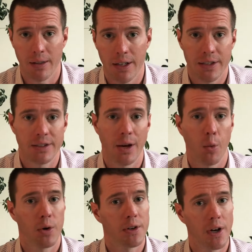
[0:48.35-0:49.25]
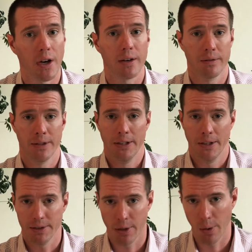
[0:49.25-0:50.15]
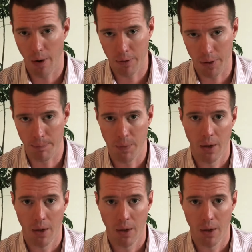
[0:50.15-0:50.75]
things that were done. Let's go over them.